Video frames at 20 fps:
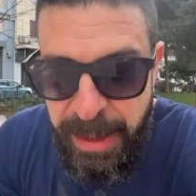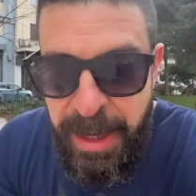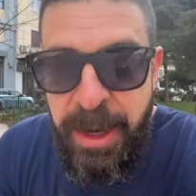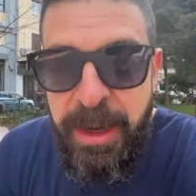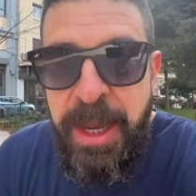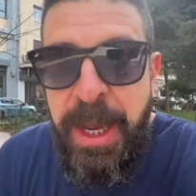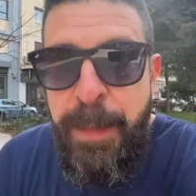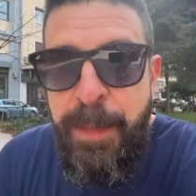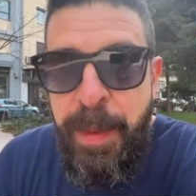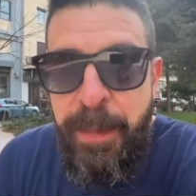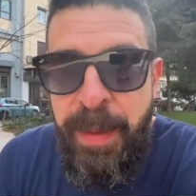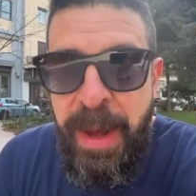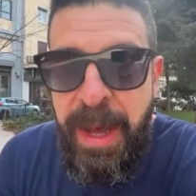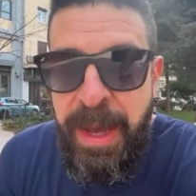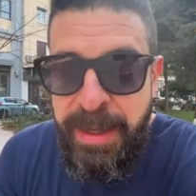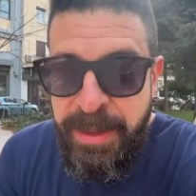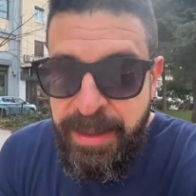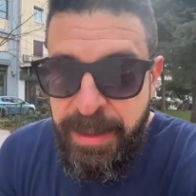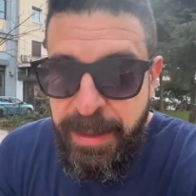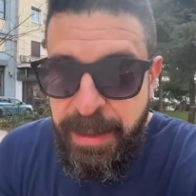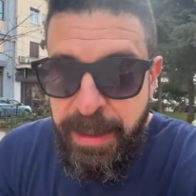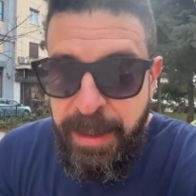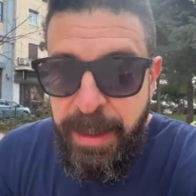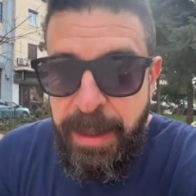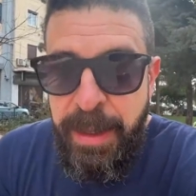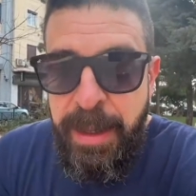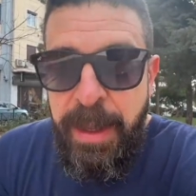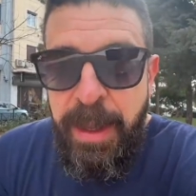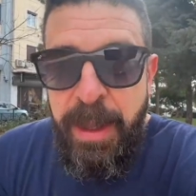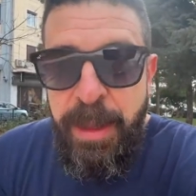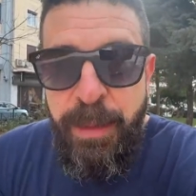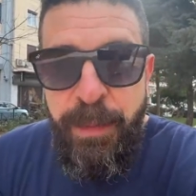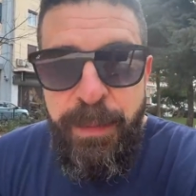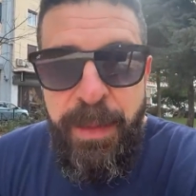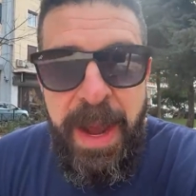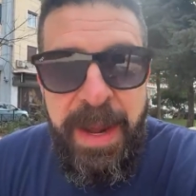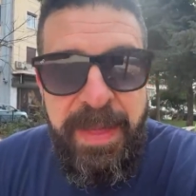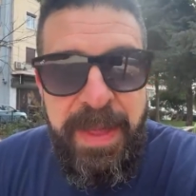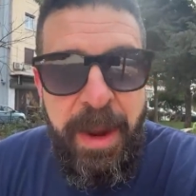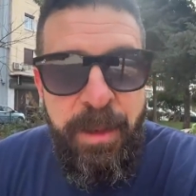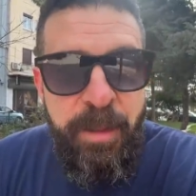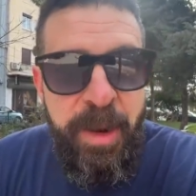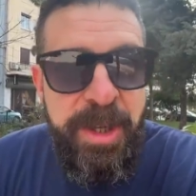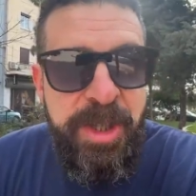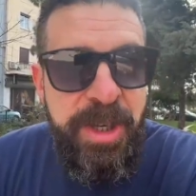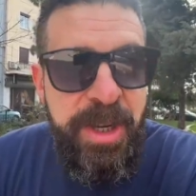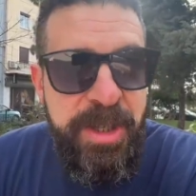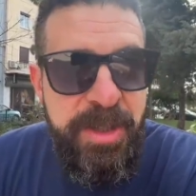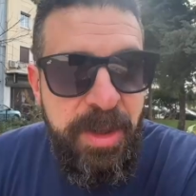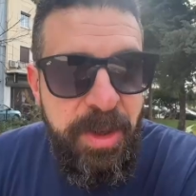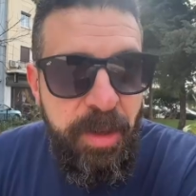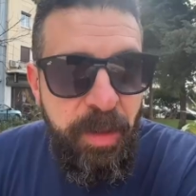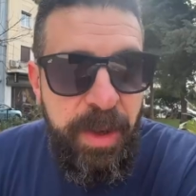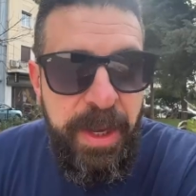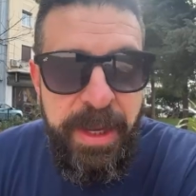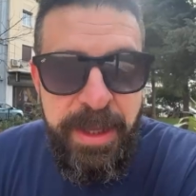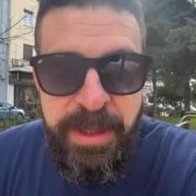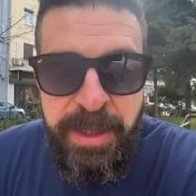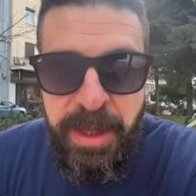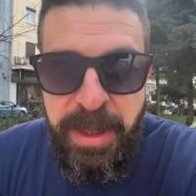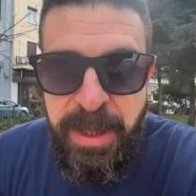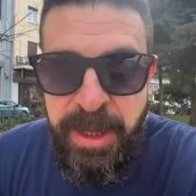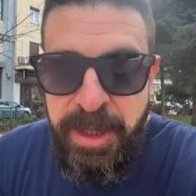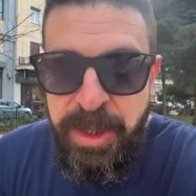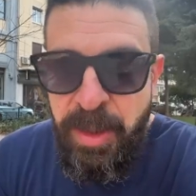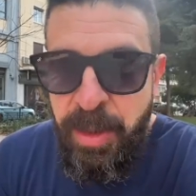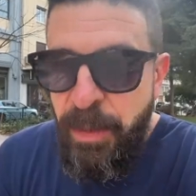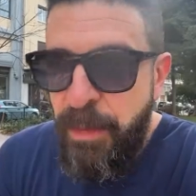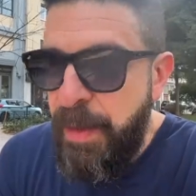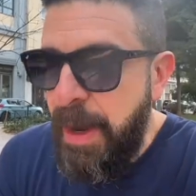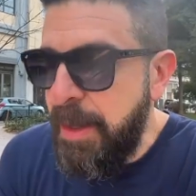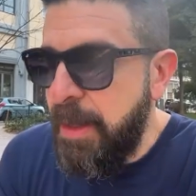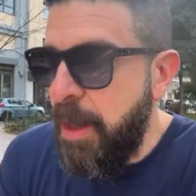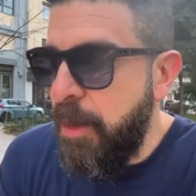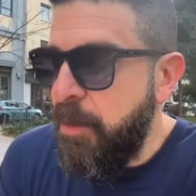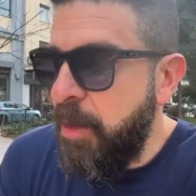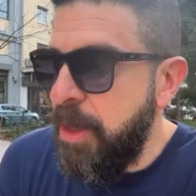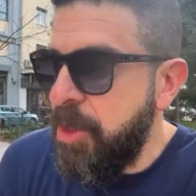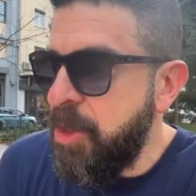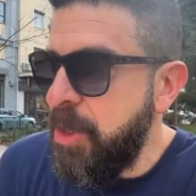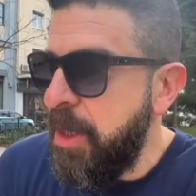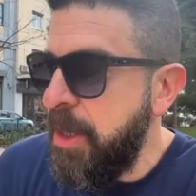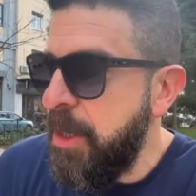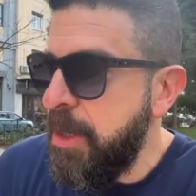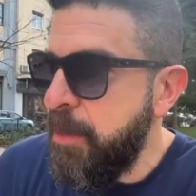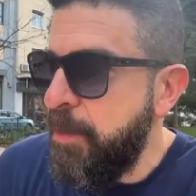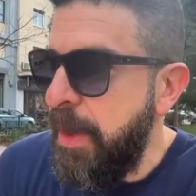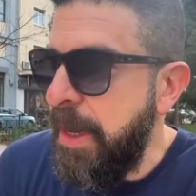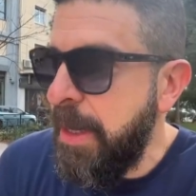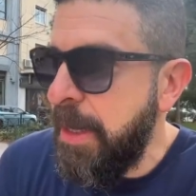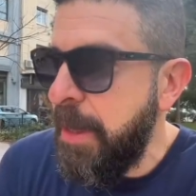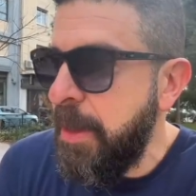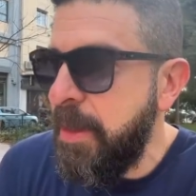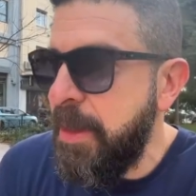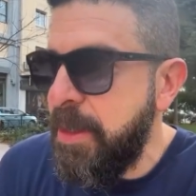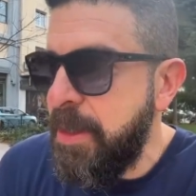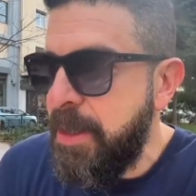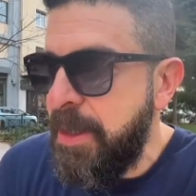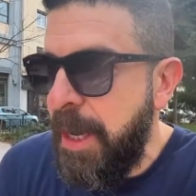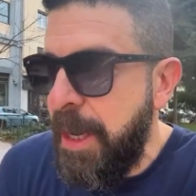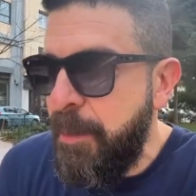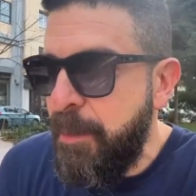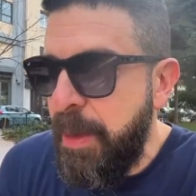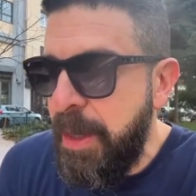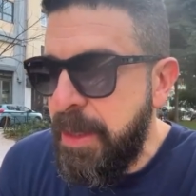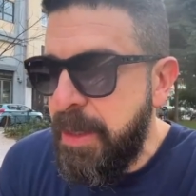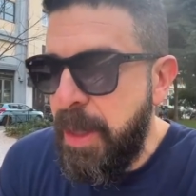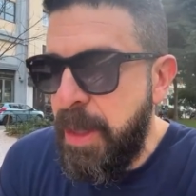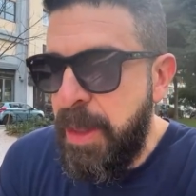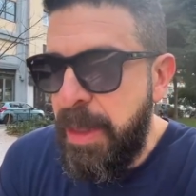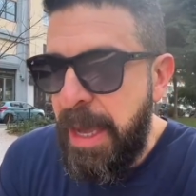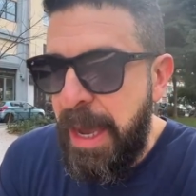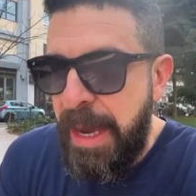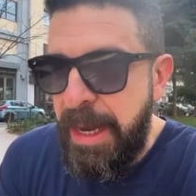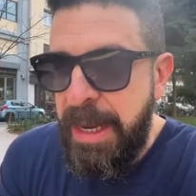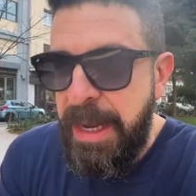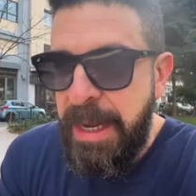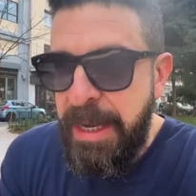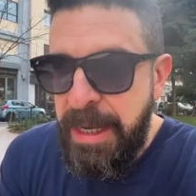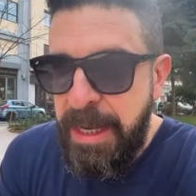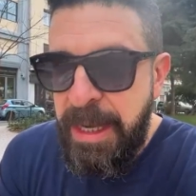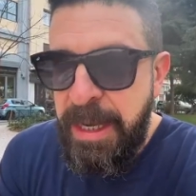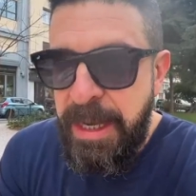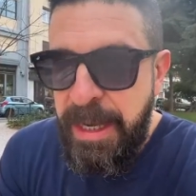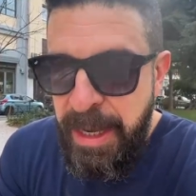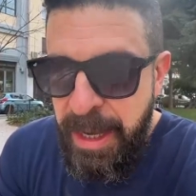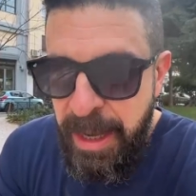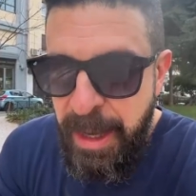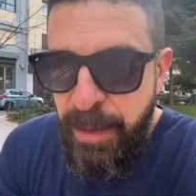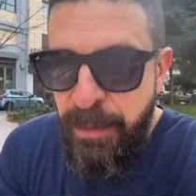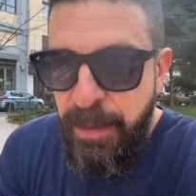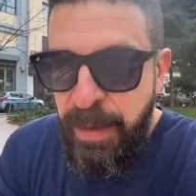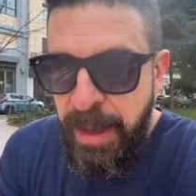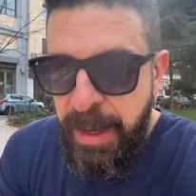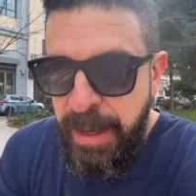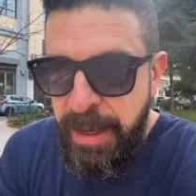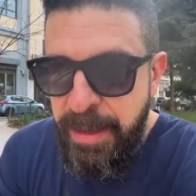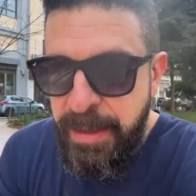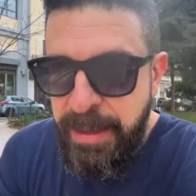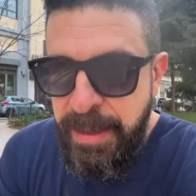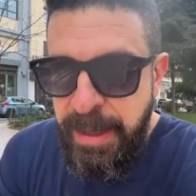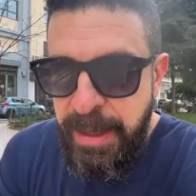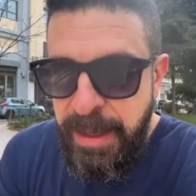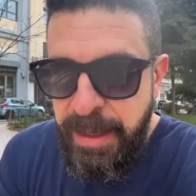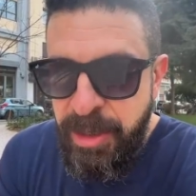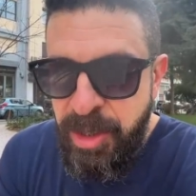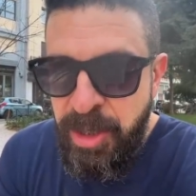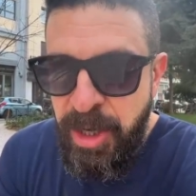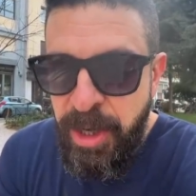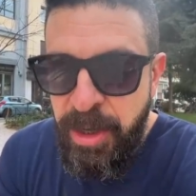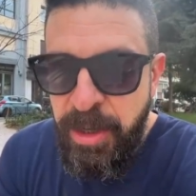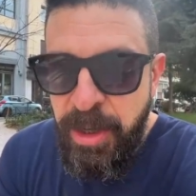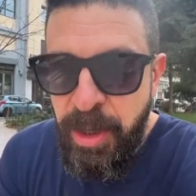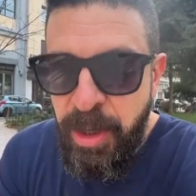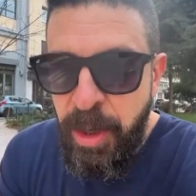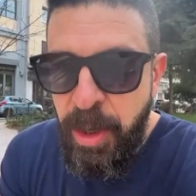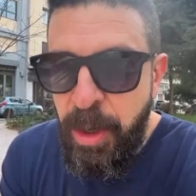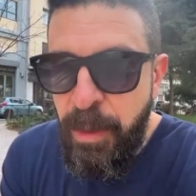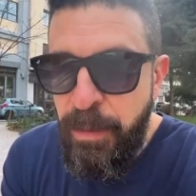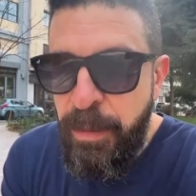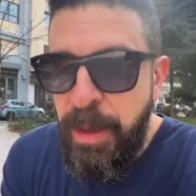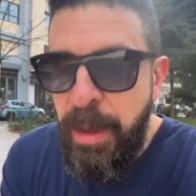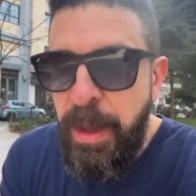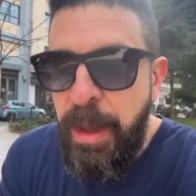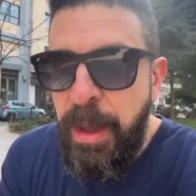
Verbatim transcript: Now, keep in mind, the fact that Russia is agreeing to this, or the fact that Russia is making this statement that in Kiev and in Chernigov,